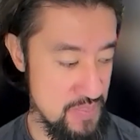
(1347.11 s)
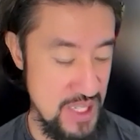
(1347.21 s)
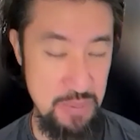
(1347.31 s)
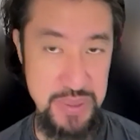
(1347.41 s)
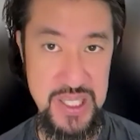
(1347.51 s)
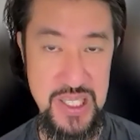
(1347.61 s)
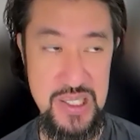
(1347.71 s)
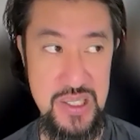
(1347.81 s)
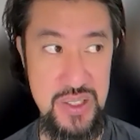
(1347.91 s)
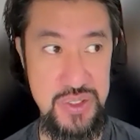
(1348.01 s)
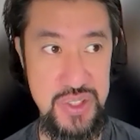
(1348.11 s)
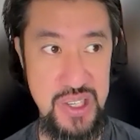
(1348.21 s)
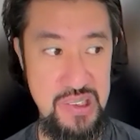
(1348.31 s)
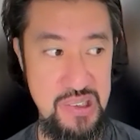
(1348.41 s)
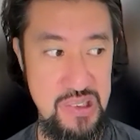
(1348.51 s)
Now,
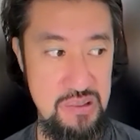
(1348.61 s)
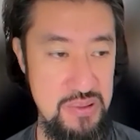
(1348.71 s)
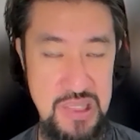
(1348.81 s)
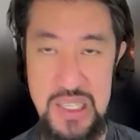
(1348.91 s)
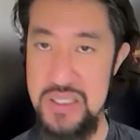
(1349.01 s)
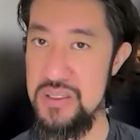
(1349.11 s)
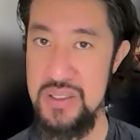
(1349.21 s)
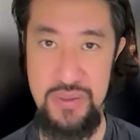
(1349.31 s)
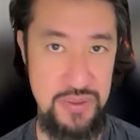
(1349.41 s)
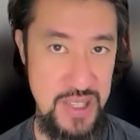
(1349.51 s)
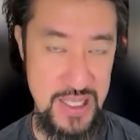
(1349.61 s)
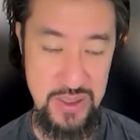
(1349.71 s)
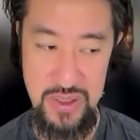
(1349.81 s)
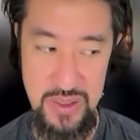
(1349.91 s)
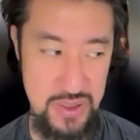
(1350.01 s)
because of lots of different
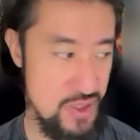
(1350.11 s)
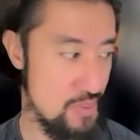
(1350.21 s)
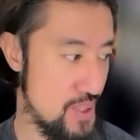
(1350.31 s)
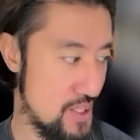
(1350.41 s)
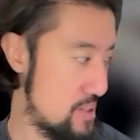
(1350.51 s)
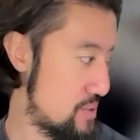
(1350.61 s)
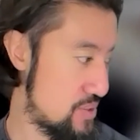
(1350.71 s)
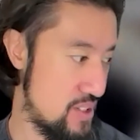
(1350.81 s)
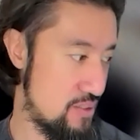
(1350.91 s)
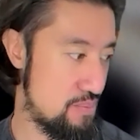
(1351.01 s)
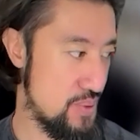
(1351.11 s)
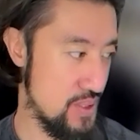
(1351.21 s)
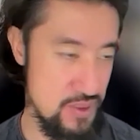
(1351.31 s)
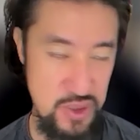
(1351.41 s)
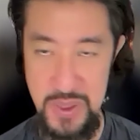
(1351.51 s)
factors, because of
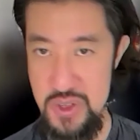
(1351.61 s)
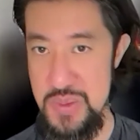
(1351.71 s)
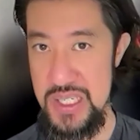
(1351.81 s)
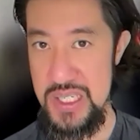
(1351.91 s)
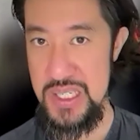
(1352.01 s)
printing too much money,